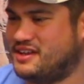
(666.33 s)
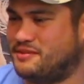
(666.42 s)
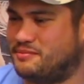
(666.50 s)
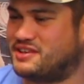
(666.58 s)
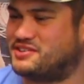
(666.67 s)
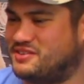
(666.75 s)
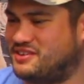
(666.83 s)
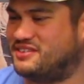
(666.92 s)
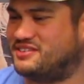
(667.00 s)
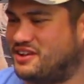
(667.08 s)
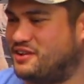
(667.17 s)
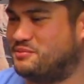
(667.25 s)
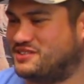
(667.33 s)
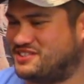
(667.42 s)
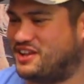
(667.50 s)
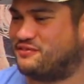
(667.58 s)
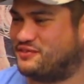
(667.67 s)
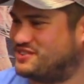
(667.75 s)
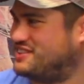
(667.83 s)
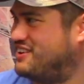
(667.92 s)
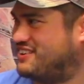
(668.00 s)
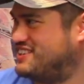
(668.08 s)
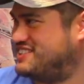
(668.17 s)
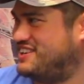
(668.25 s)
Make sure you tell them it's not for sale
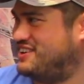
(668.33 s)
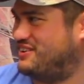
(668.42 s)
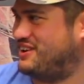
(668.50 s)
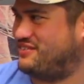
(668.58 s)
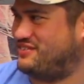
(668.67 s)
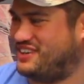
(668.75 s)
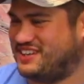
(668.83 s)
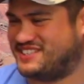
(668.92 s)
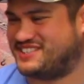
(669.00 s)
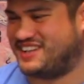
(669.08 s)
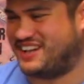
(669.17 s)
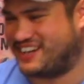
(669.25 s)
because you don't have any in stock.